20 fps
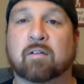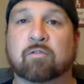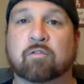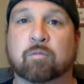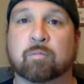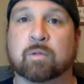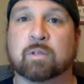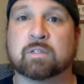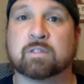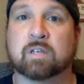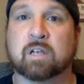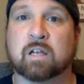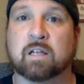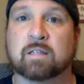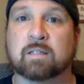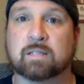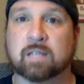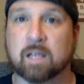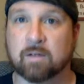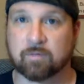from the sun
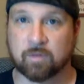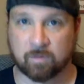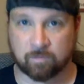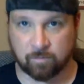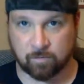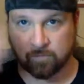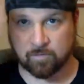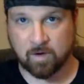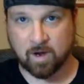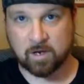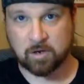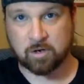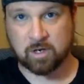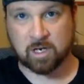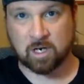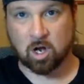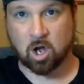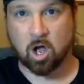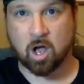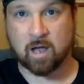itself. If you find you
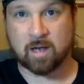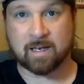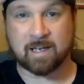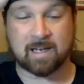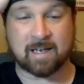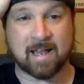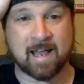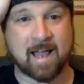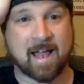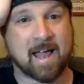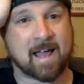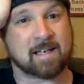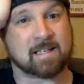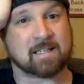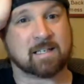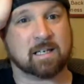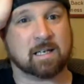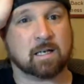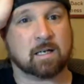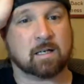get hot in a
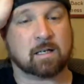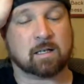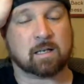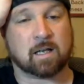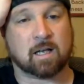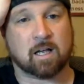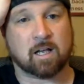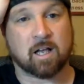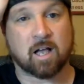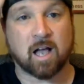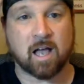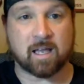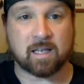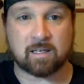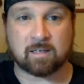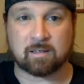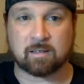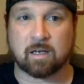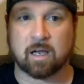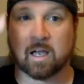hat,
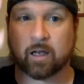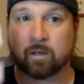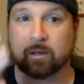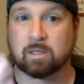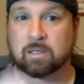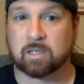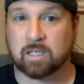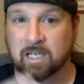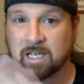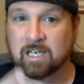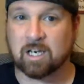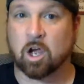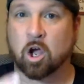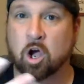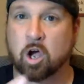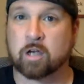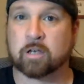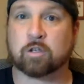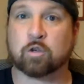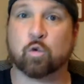I get
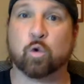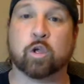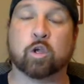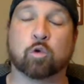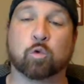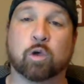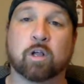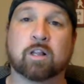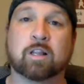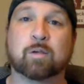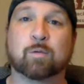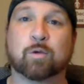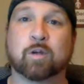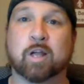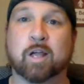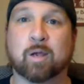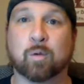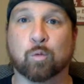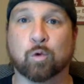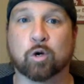hot quite quickly when
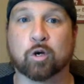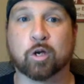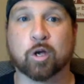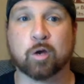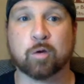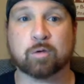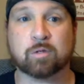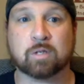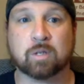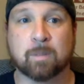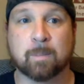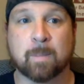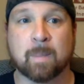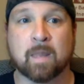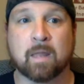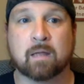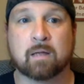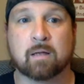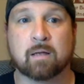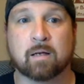I work out.
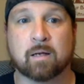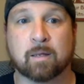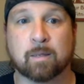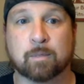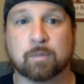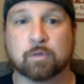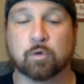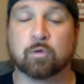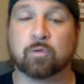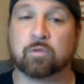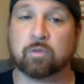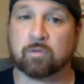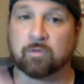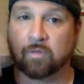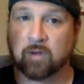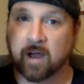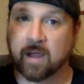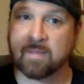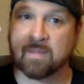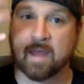So if you
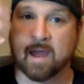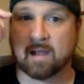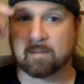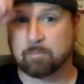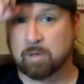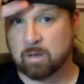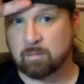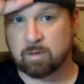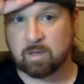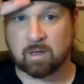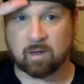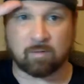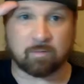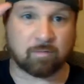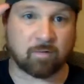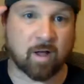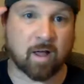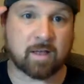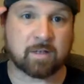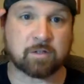find that, maybe a
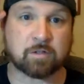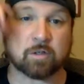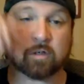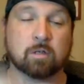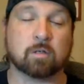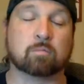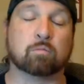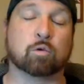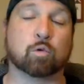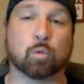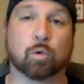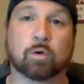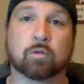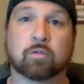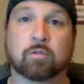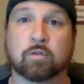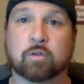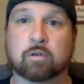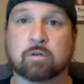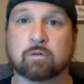visor would work
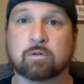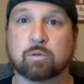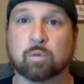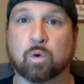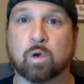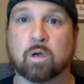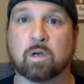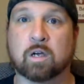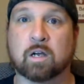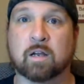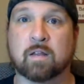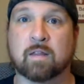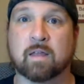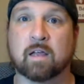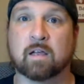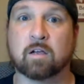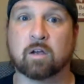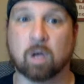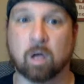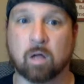for you as well, kind of
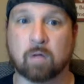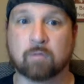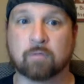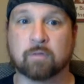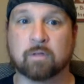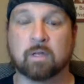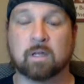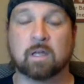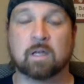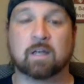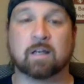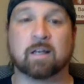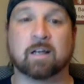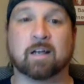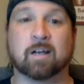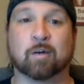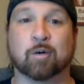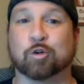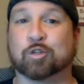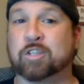that golf
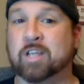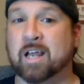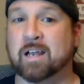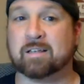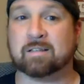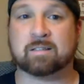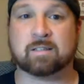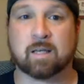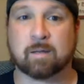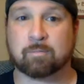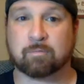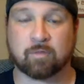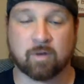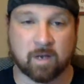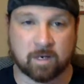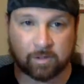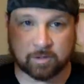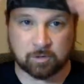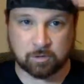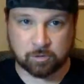or tennis type
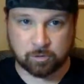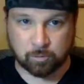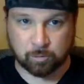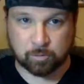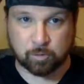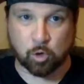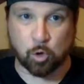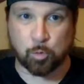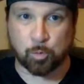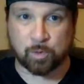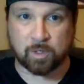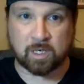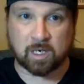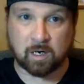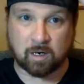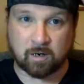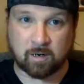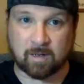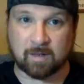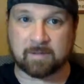visor. So it's open
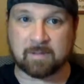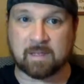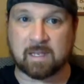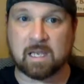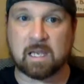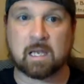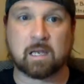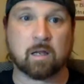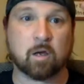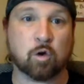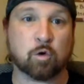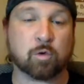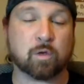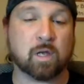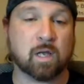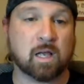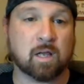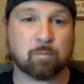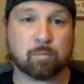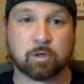here to let the heat out,
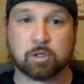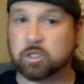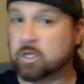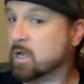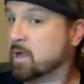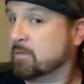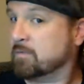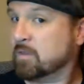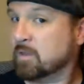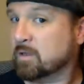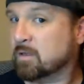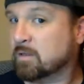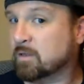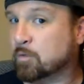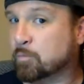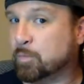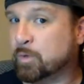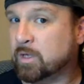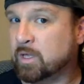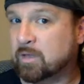but you have
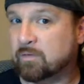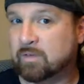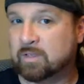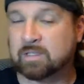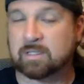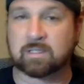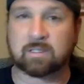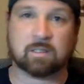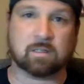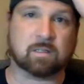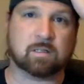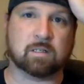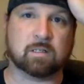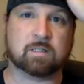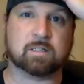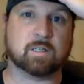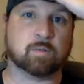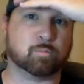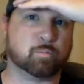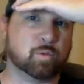the bill of it still
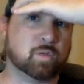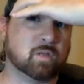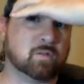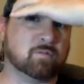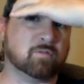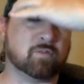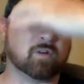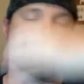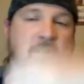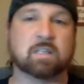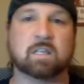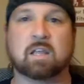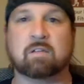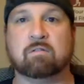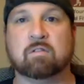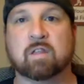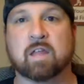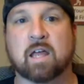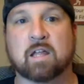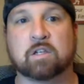to be in front to
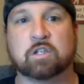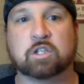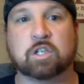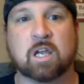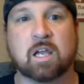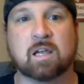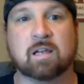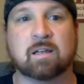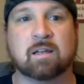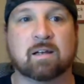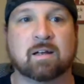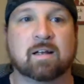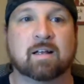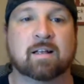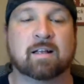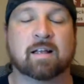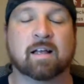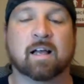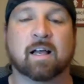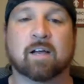give you that shade
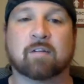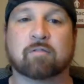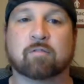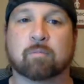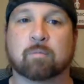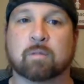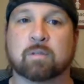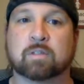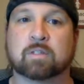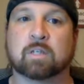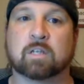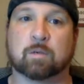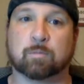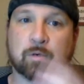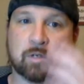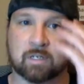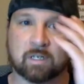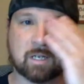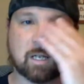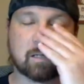from the sun to
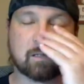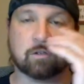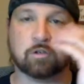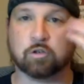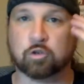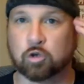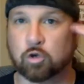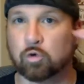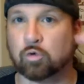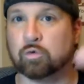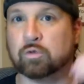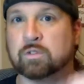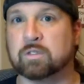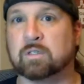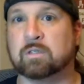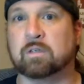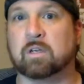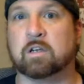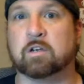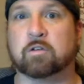protect your
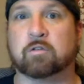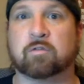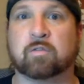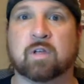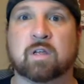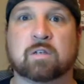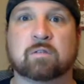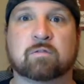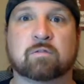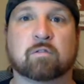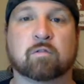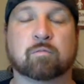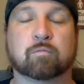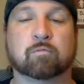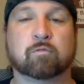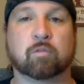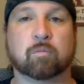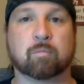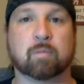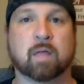nose and your face
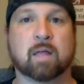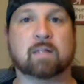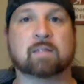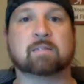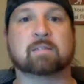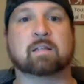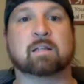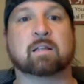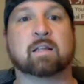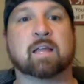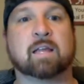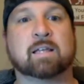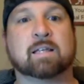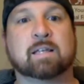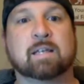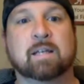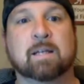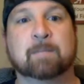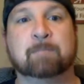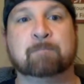from that sunlight
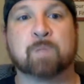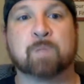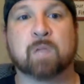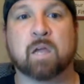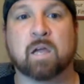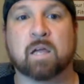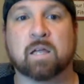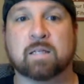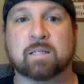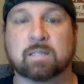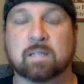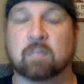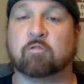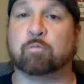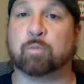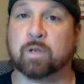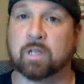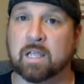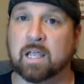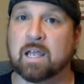itself.
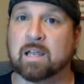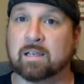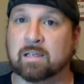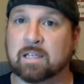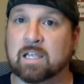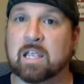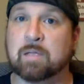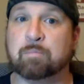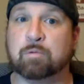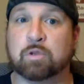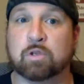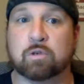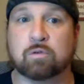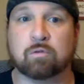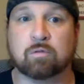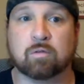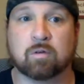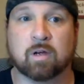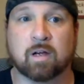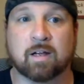But again, keeping
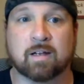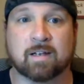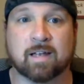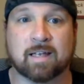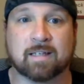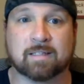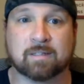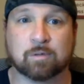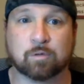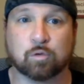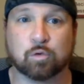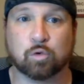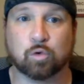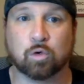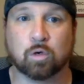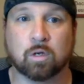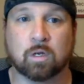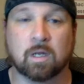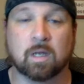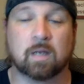you nice and
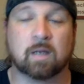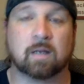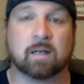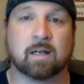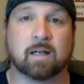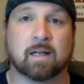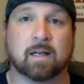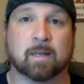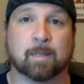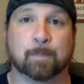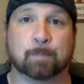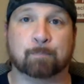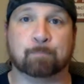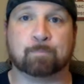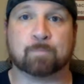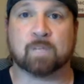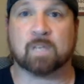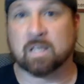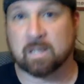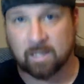cool.
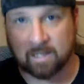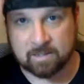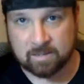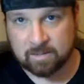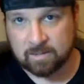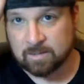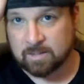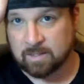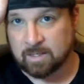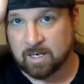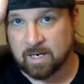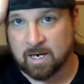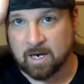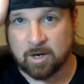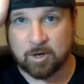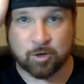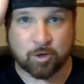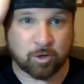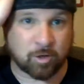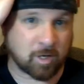Again, this
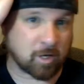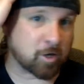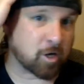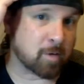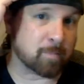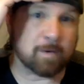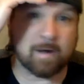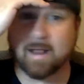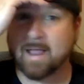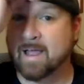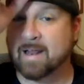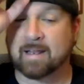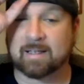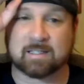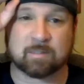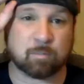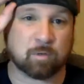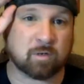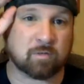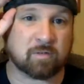Under Armour hat
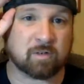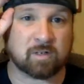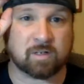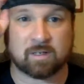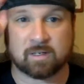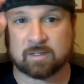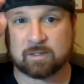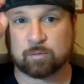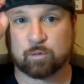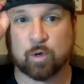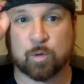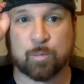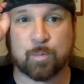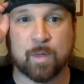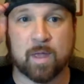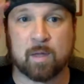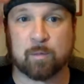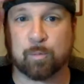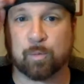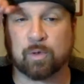has a bit of a
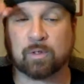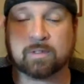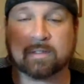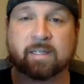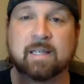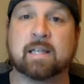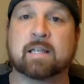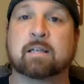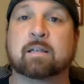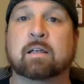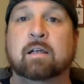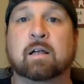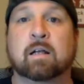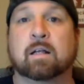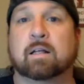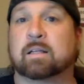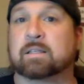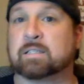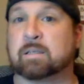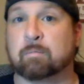sweatband built in.
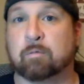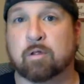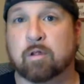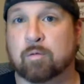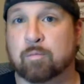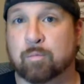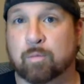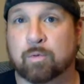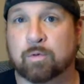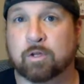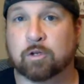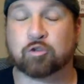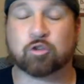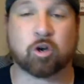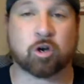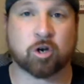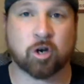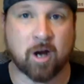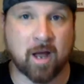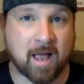Some of them, the
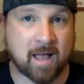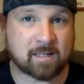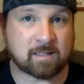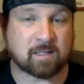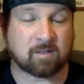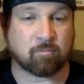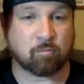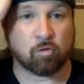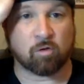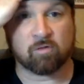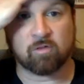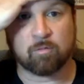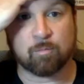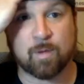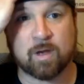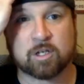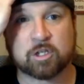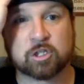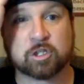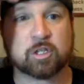trucker hats, have more of a
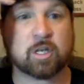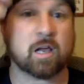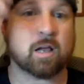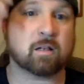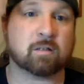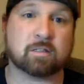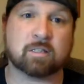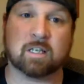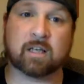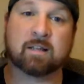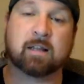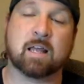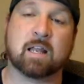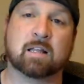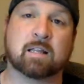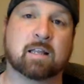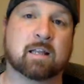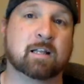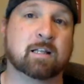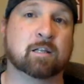mesh style. So again,
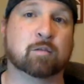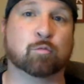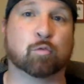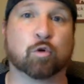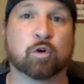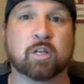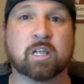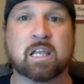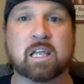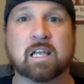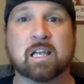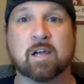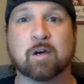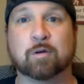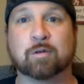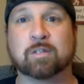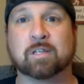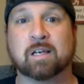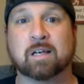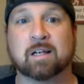that'll let a little more heat
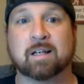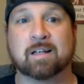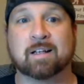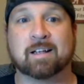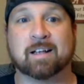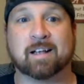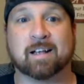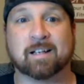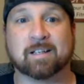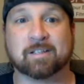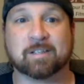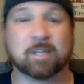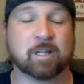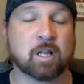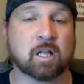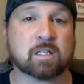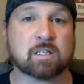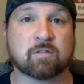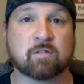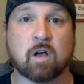out. So again,
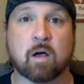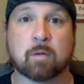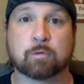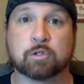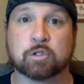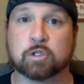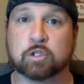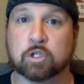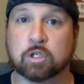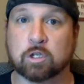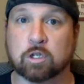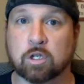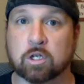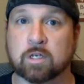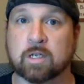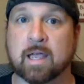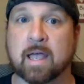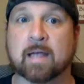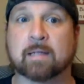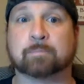lots of options you can
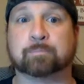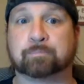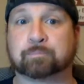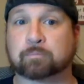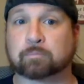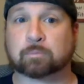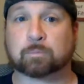look at.